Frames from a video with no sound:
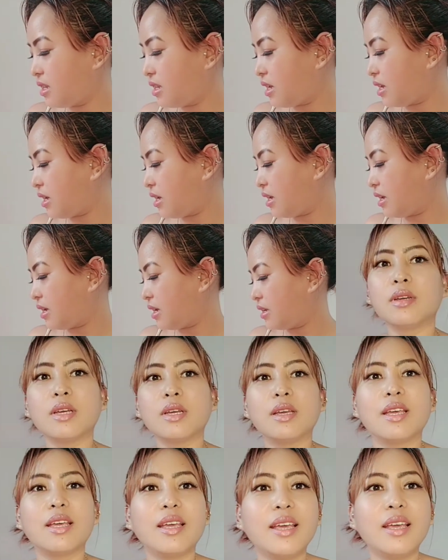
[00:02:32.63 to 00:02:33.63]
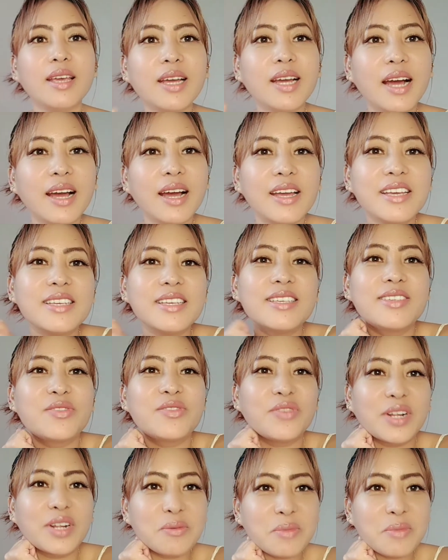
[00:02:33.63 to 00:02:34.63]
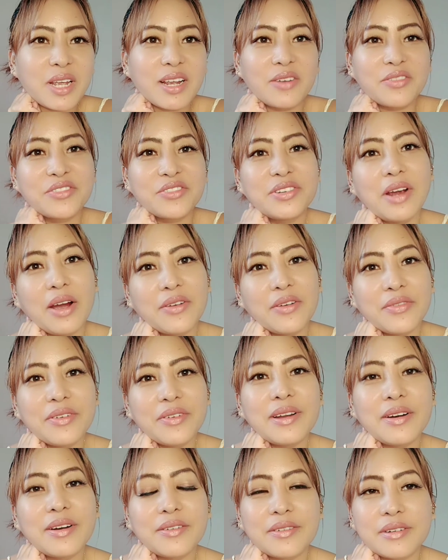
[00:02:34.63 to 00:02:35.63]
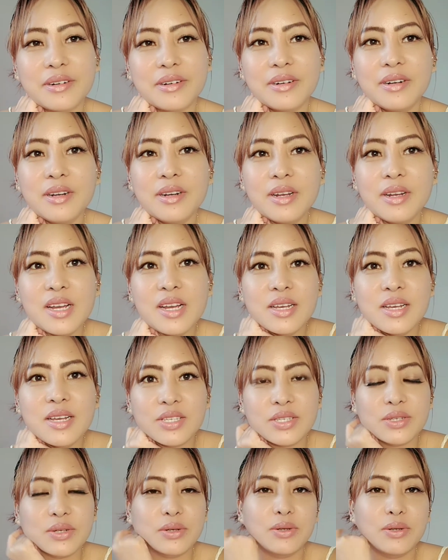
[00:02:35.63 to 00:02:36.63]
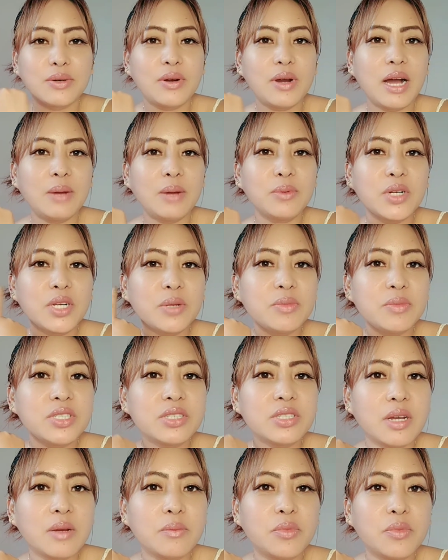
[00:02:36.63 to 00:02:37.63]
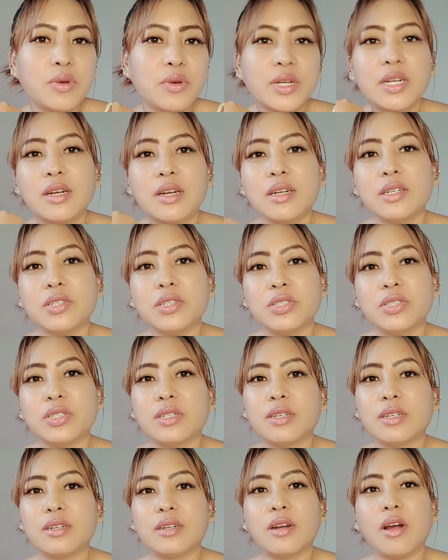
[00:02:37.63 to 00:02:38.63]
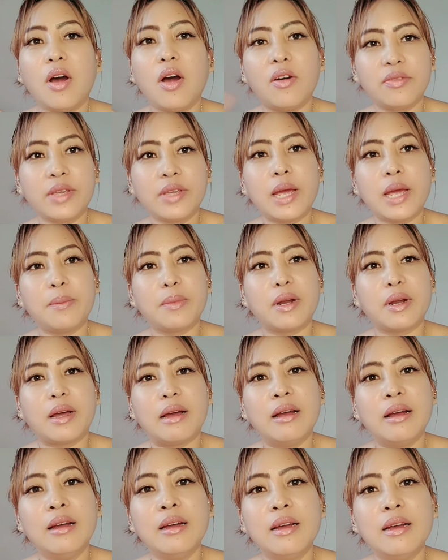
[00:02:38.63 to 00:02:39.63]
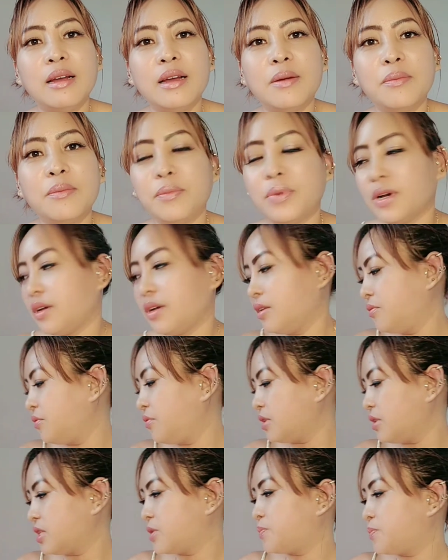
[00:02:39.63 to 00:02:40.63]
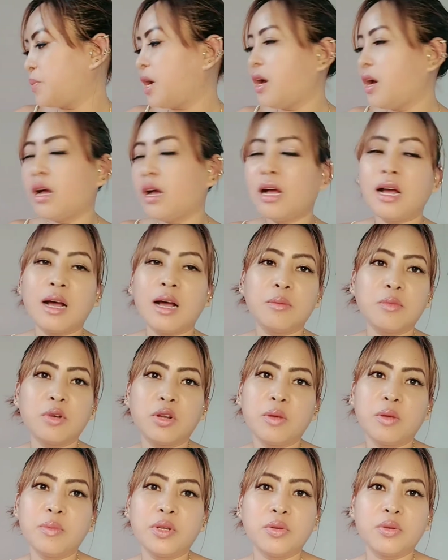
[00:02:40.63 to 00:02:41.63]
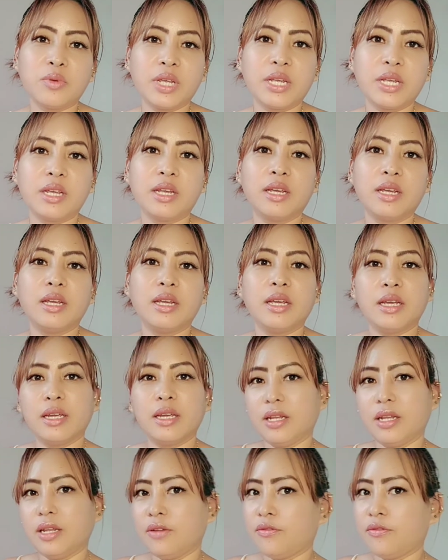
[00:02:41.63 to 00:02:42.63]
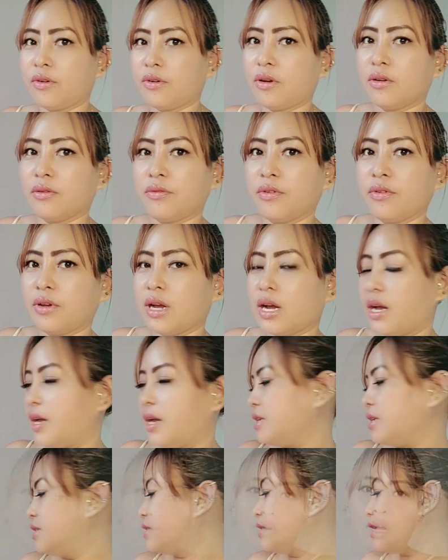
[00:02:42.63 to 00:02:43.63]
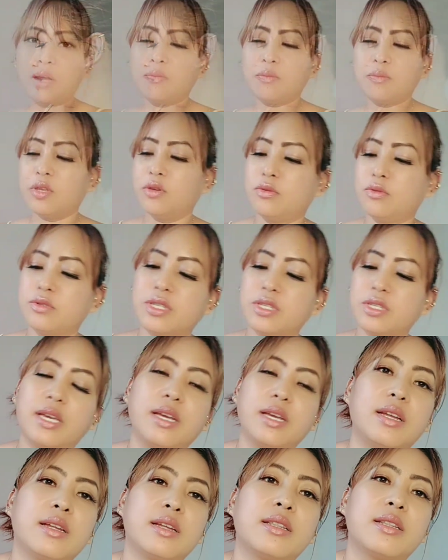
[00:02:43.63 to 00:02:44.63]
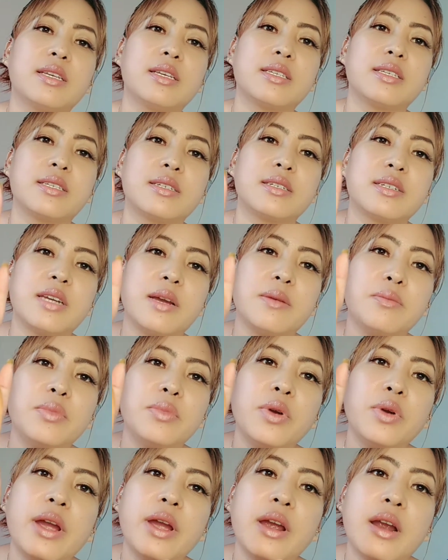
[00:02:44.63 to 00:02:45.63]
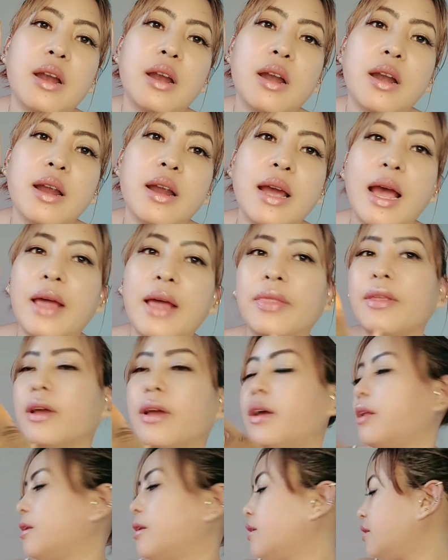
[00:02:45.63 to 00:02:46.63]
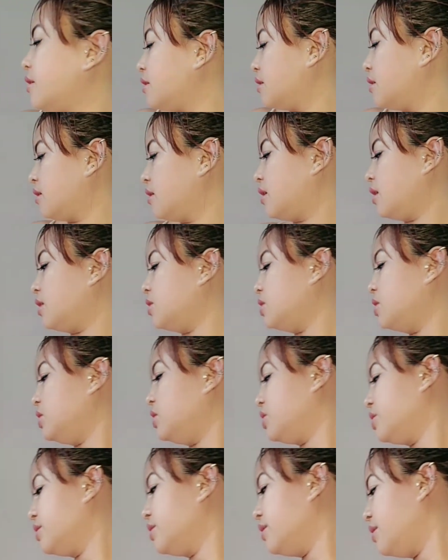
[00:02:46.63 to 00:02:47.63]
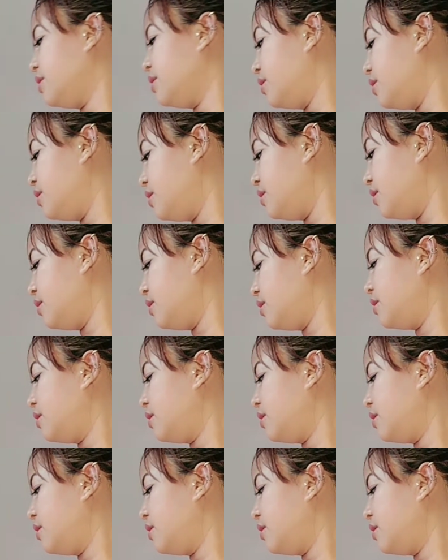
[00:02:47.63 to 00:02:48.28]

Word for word: Uh, hey guys, welcome back after half an hour. So I'm gonna be shampoo and conditioner off camera but for spa I'm gonna be doing it in front of you guys I'm using this shampoo hair and then conditioner